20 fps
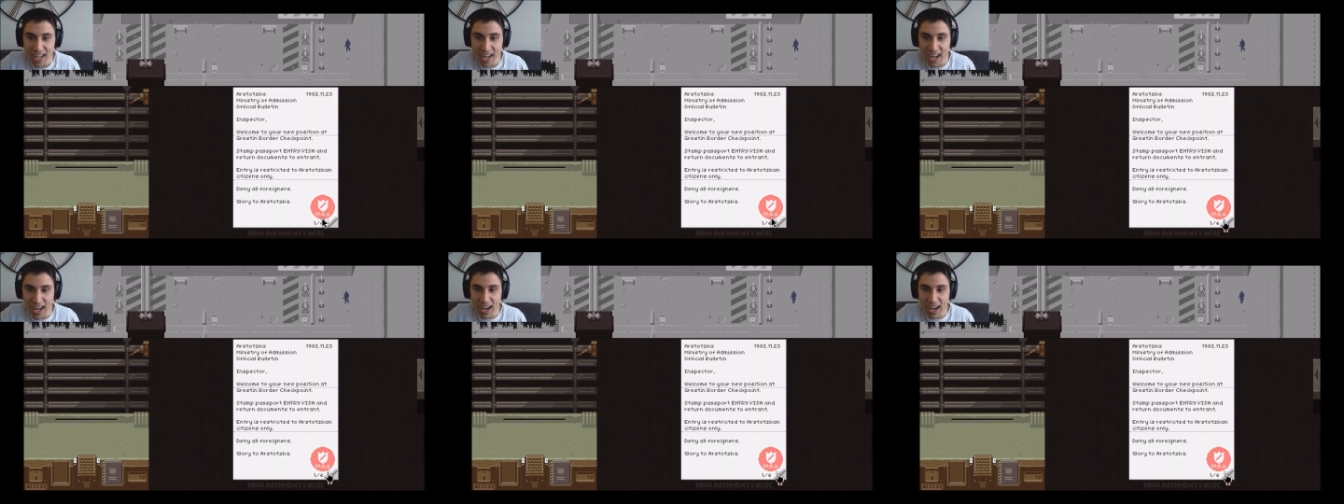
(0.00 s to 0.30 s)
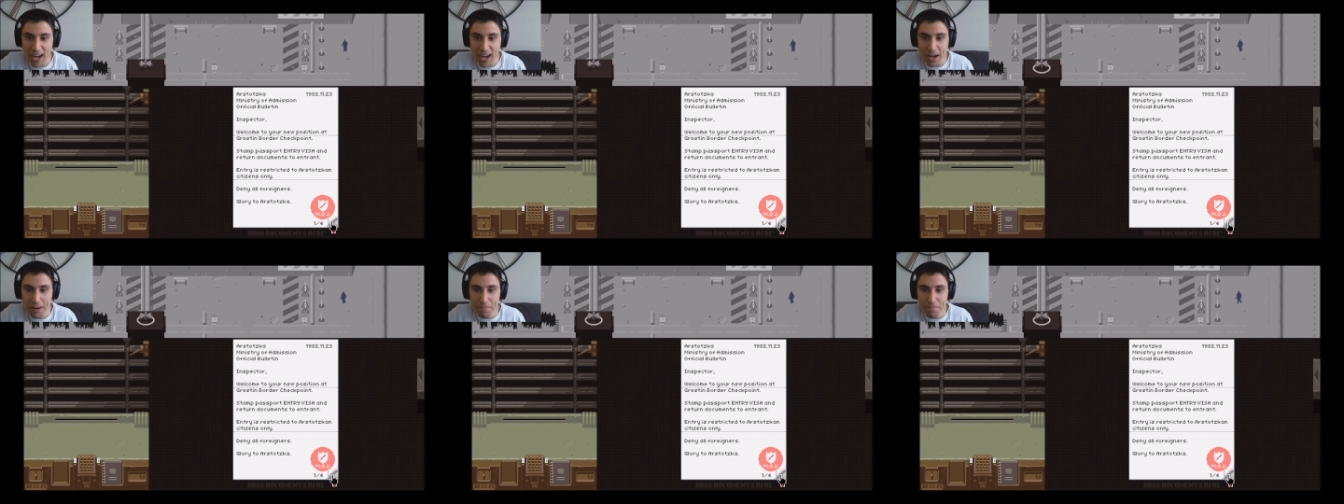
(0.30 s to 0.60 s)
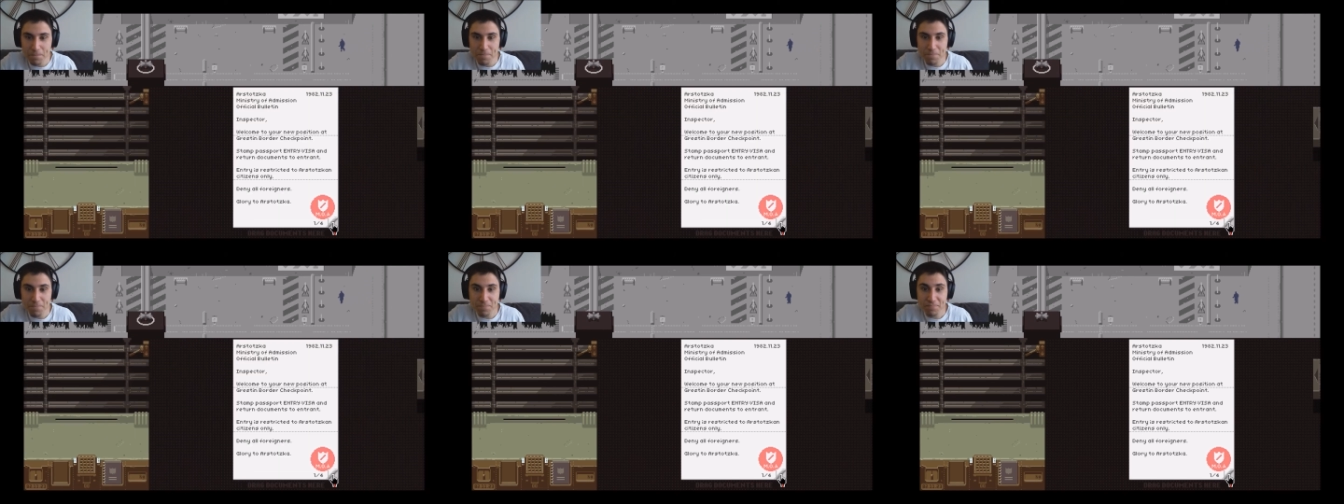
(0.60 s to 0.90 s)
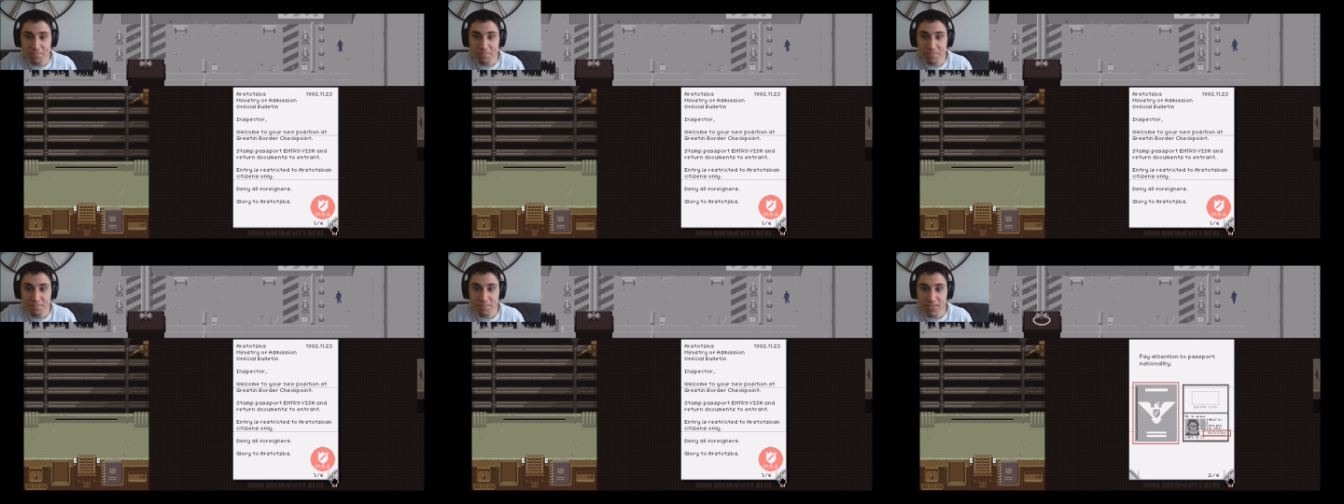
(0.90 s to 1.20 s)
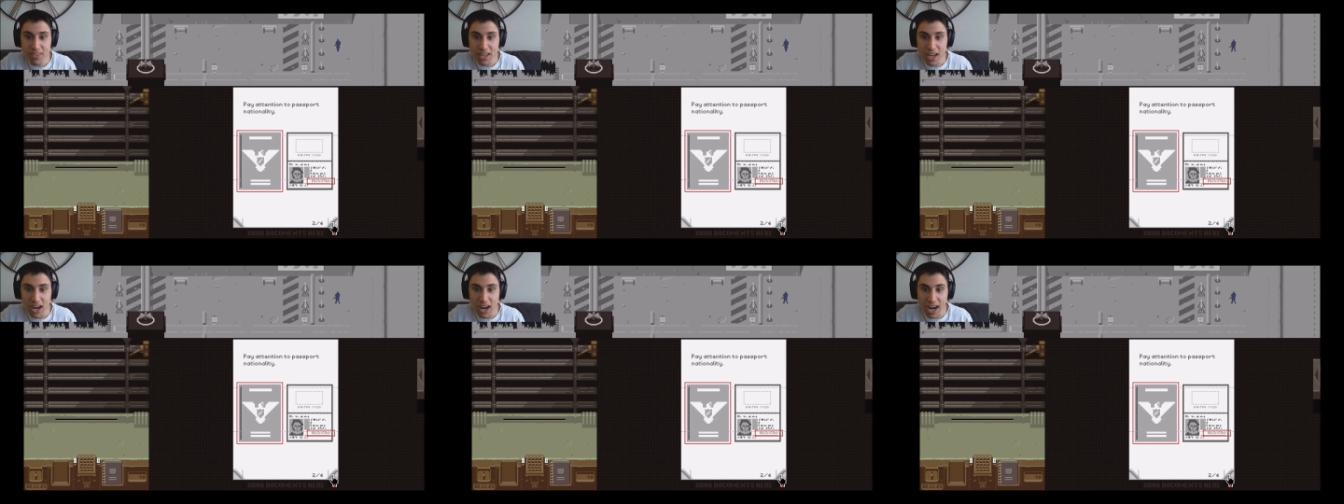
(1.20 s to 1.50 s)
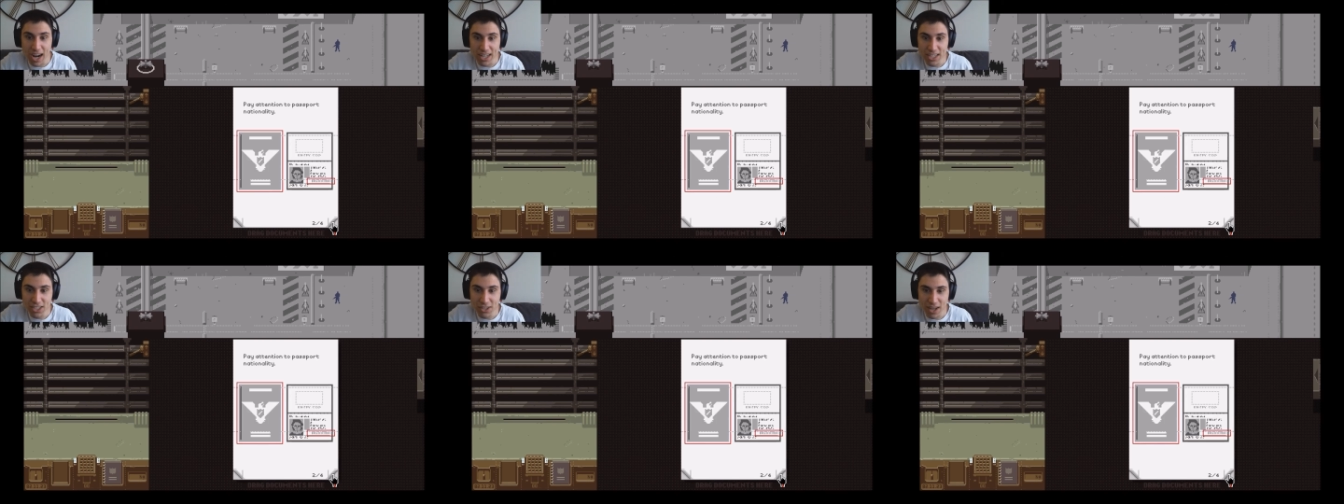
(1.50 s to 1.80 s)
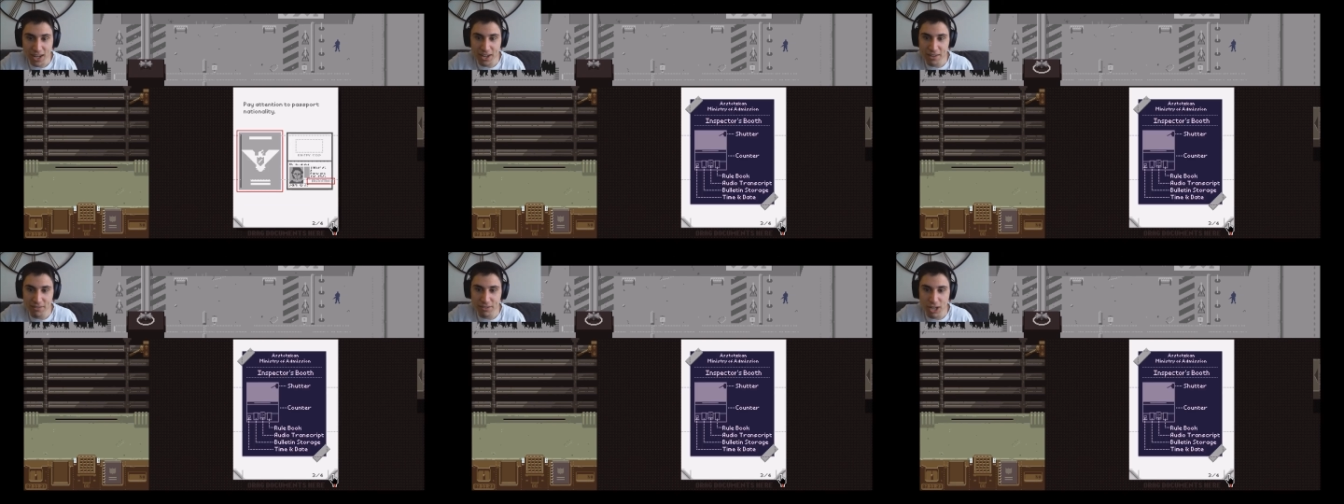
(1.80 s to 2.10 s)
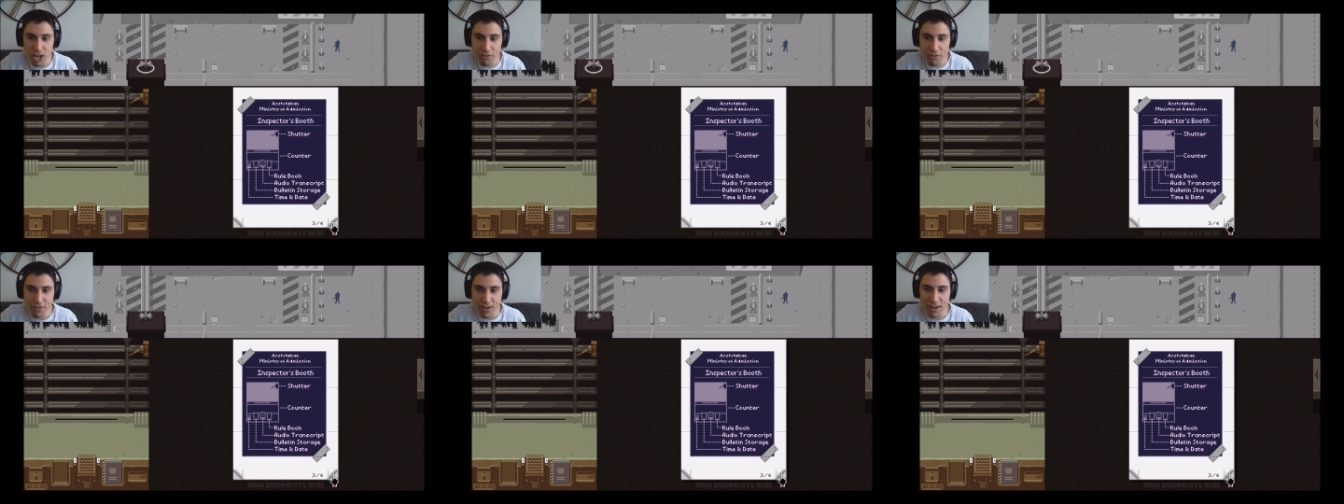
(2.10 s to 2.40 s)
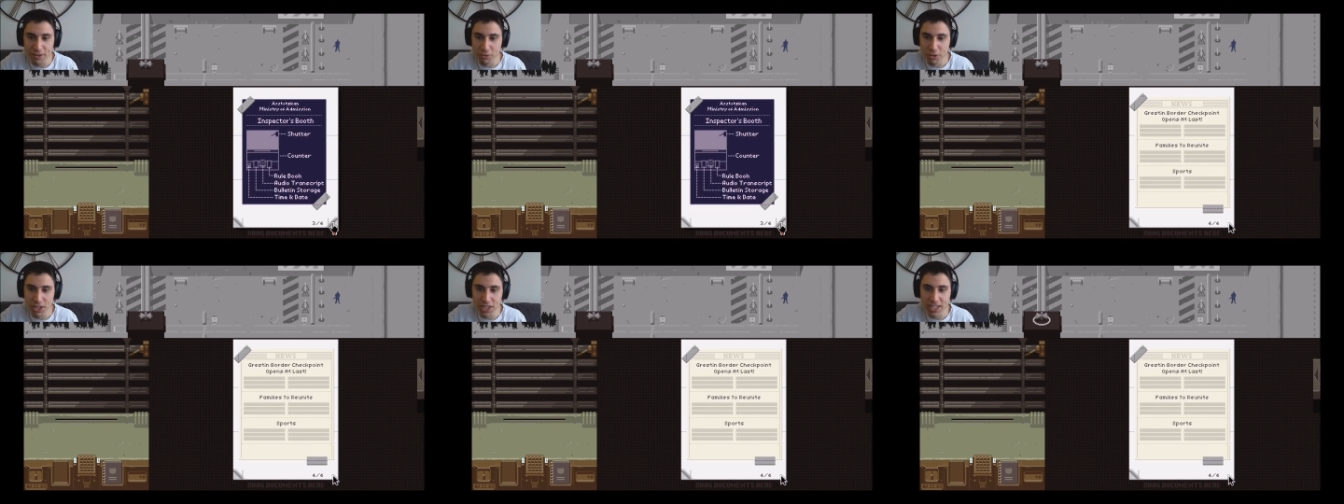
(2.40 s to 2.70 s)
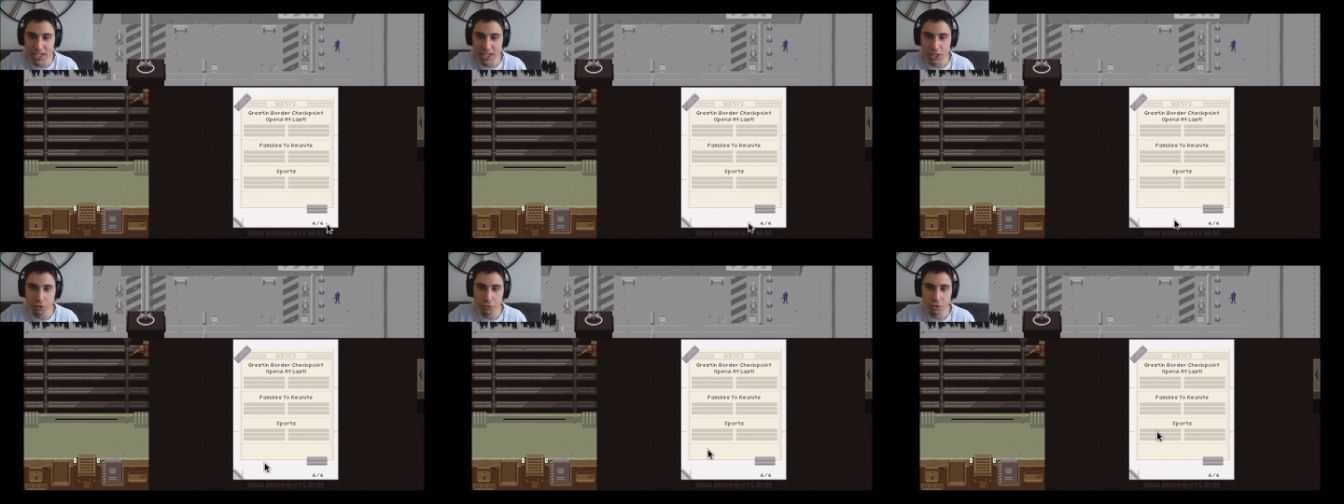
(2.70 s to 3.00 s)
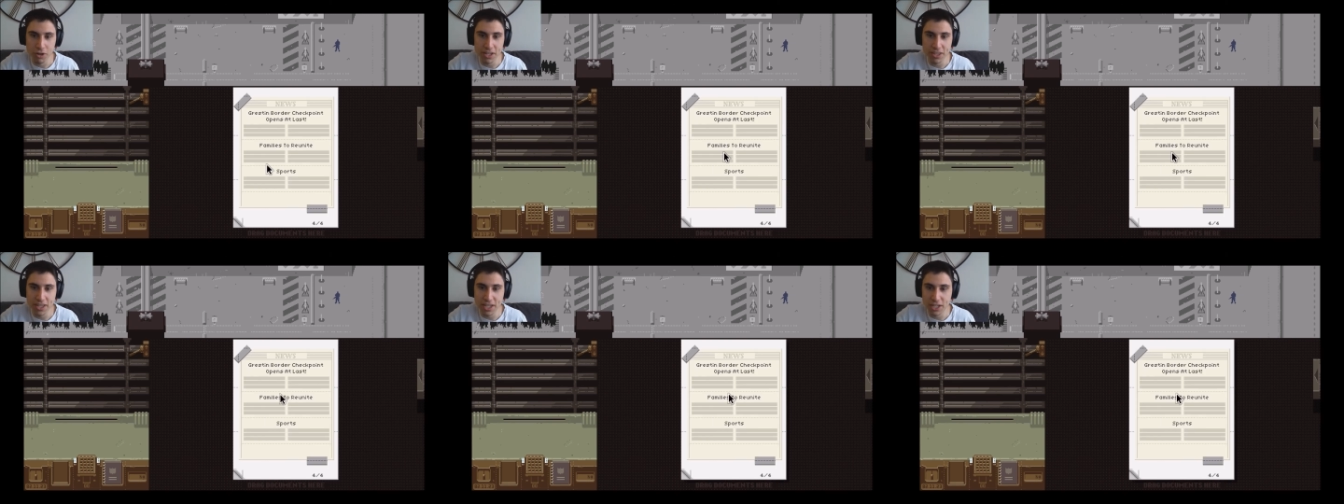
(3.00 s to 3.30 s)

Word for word: Um, Alright, so I don't even know if I really need to read